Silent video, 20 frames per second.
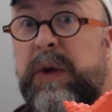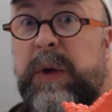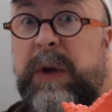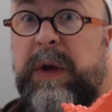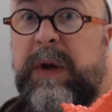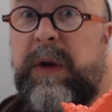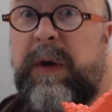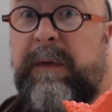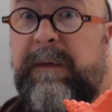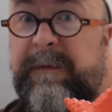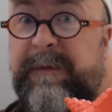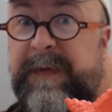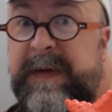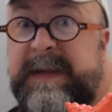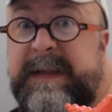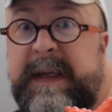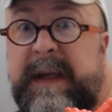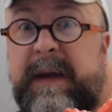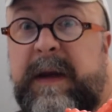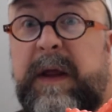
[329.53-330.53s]
you can
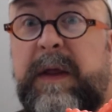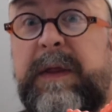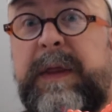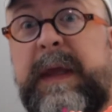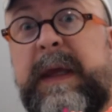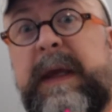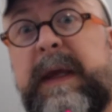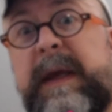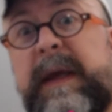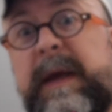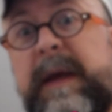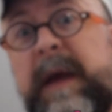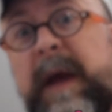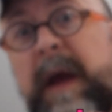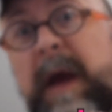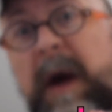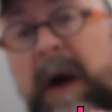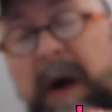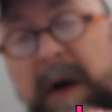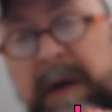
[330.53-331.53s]
visit the
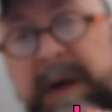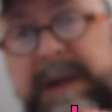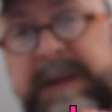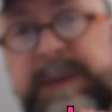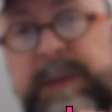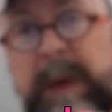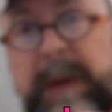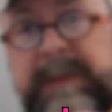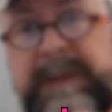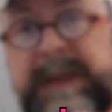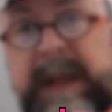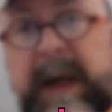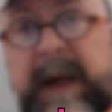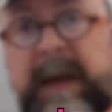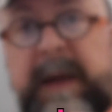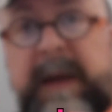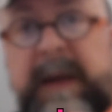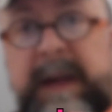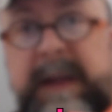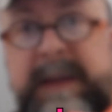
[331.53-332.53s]
artist
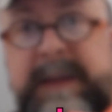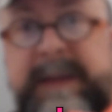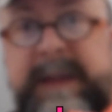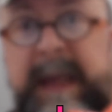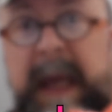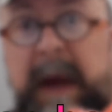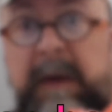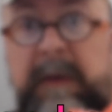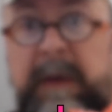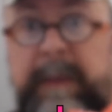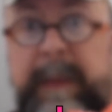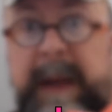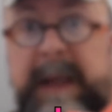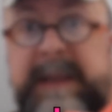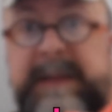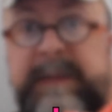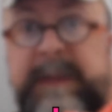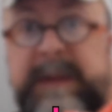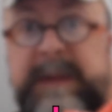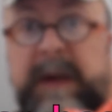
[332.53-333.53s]
website, it's
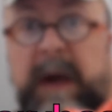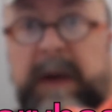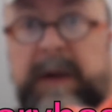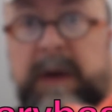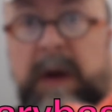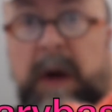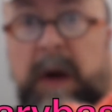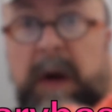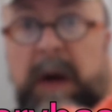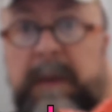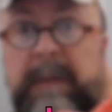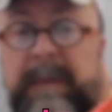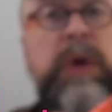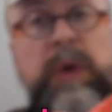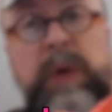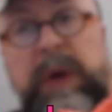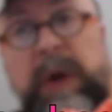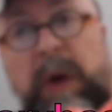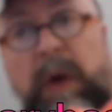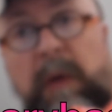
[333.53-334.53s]
garybaseman.com.
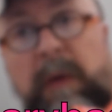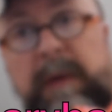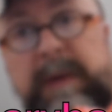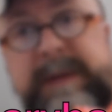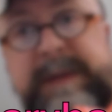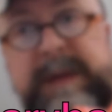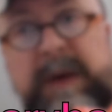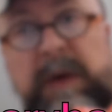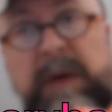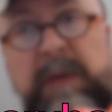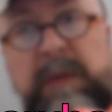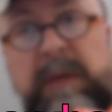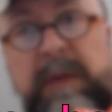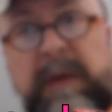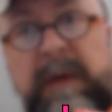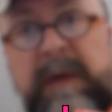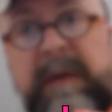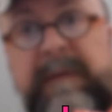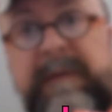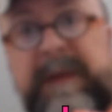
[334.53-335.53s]
You can also
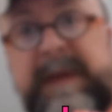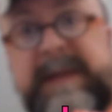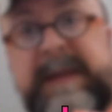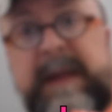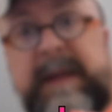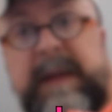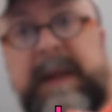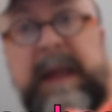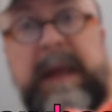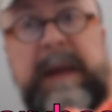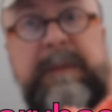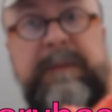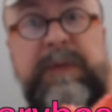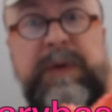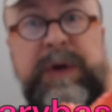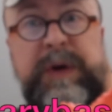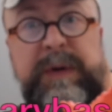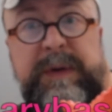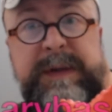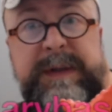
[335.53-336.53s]
visit the
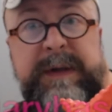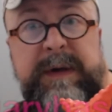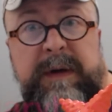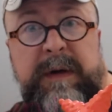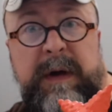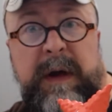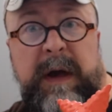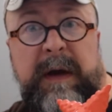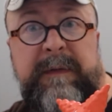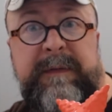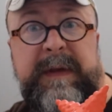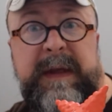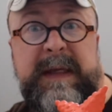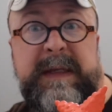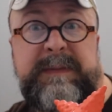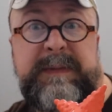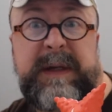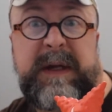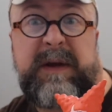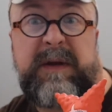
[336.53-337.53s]
producer of these
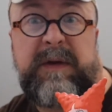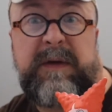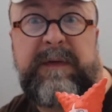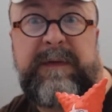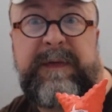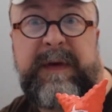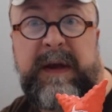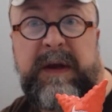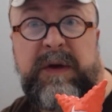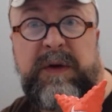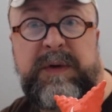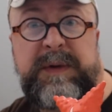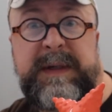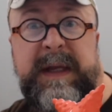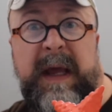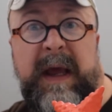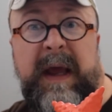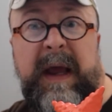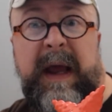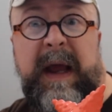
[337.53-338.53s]
particular figures,
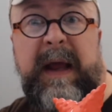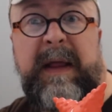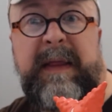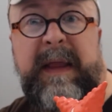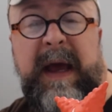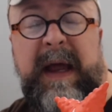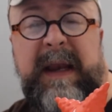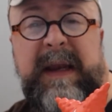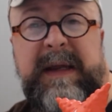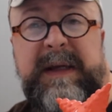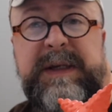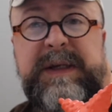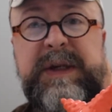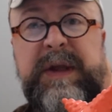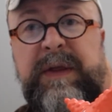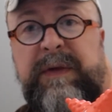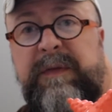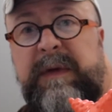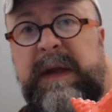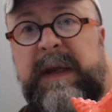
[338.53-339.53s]
and that is
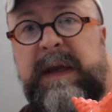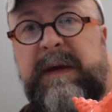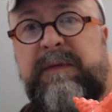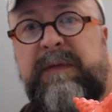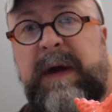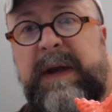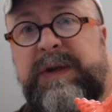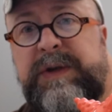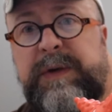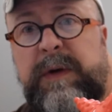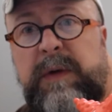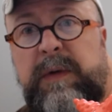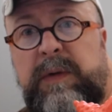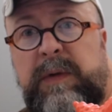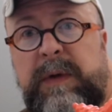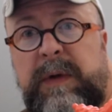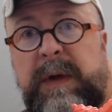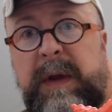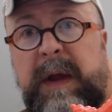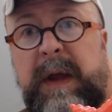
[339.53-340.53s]
3D Retro,
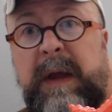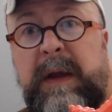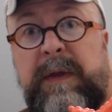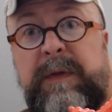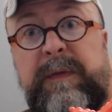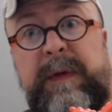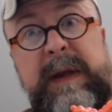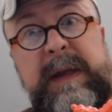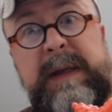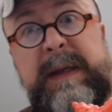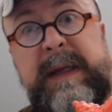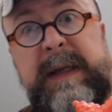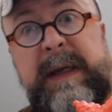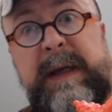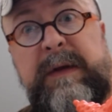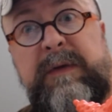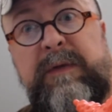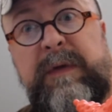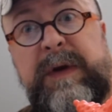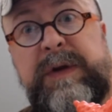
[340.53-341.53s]

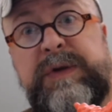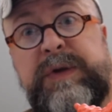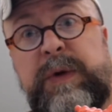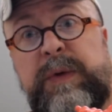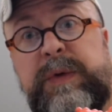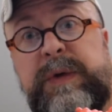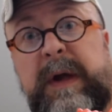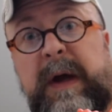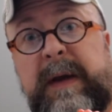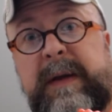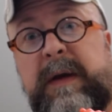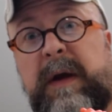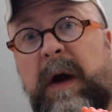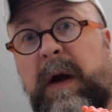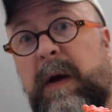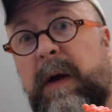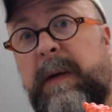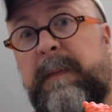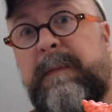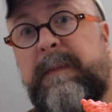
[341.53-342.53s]

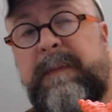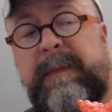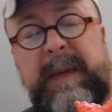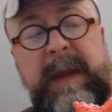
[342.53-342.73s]
3dretro.com,